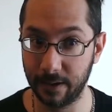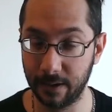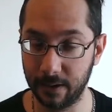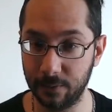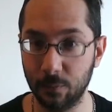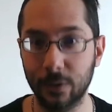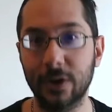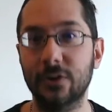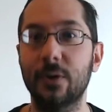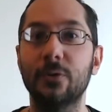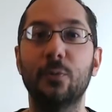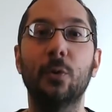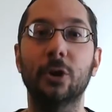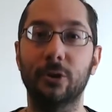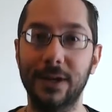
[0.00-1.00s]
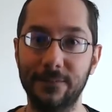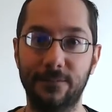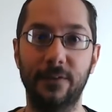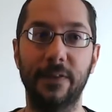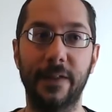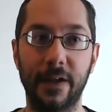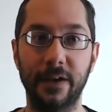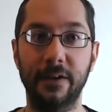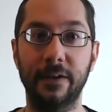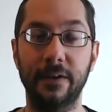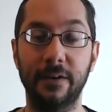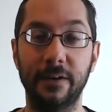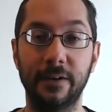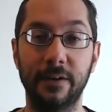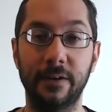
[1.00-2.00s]
Well, because I was more grateful then.
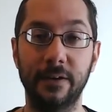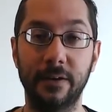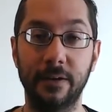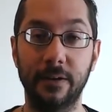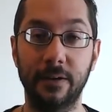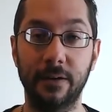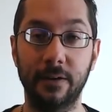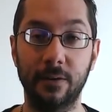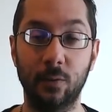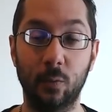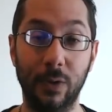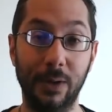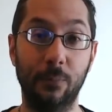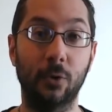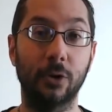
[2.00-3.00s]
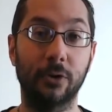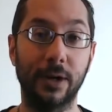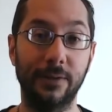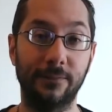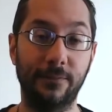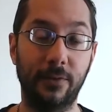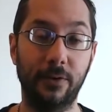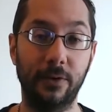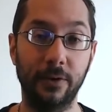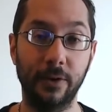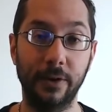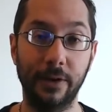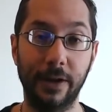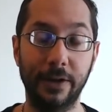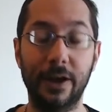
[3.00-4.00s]
Way more grateful.
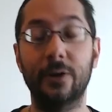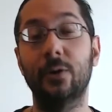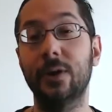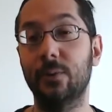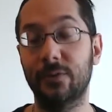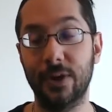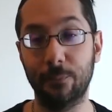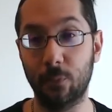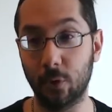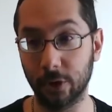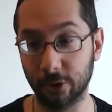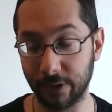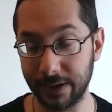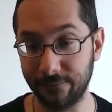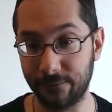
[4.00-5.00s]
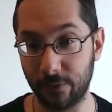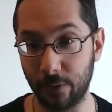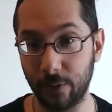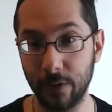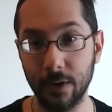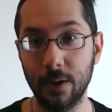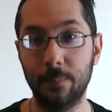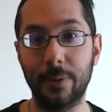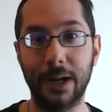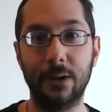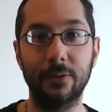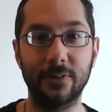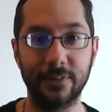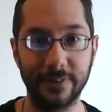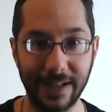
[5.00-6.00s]
And not only was I more grateful, but I
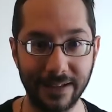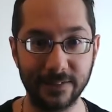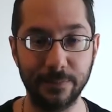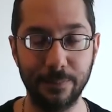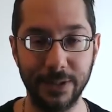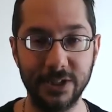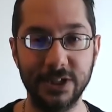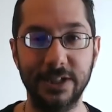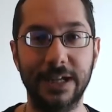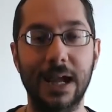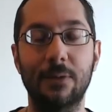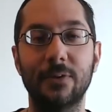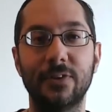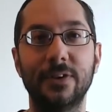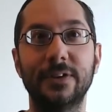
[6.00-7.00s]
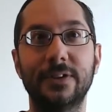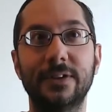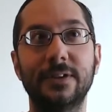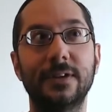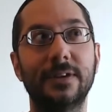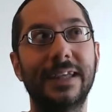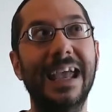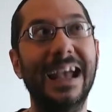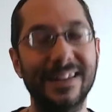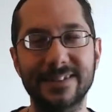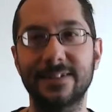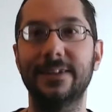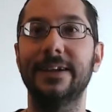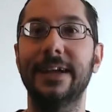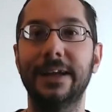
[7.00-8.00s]
was less bitchy. I wasn't
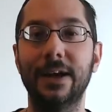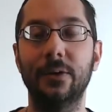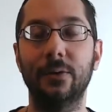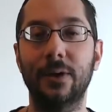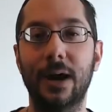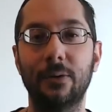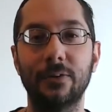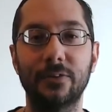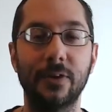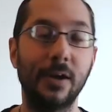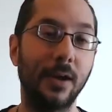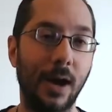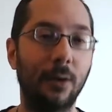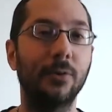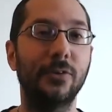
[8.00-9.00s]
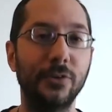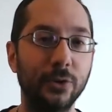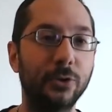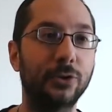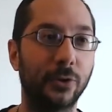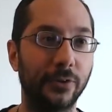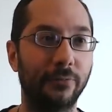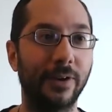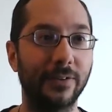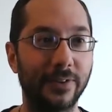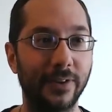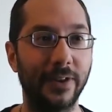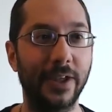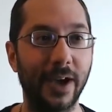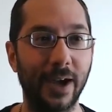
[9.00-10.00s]
canceling it out. I was neutral the rest
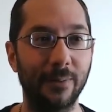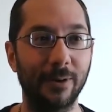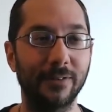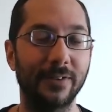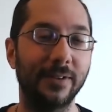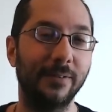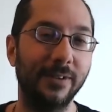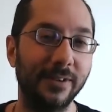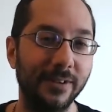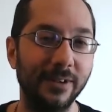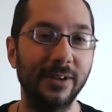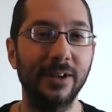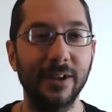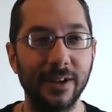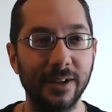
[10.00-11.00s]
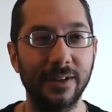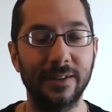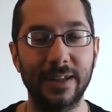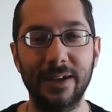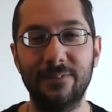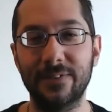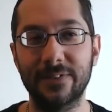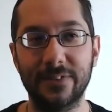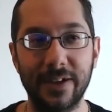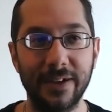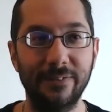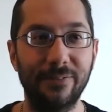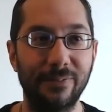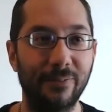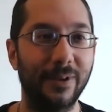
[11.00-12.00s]
of the time. I was like, life is
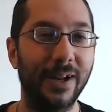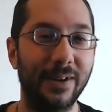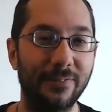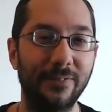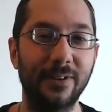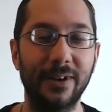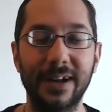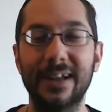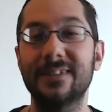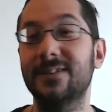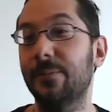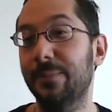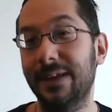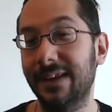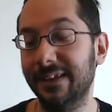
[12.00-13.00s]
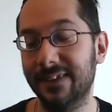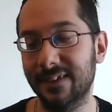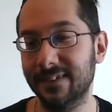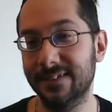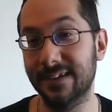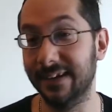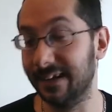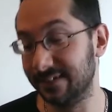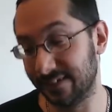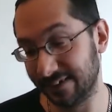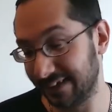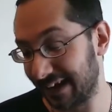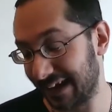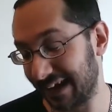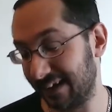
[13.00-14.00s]
life, whatever. I guess I'll be like this. I guess I'll
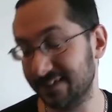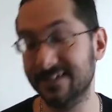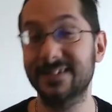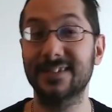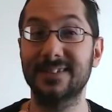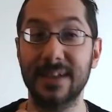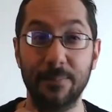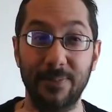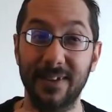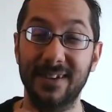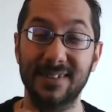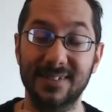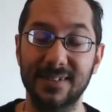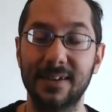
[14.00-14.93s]
die. I'll just accept this.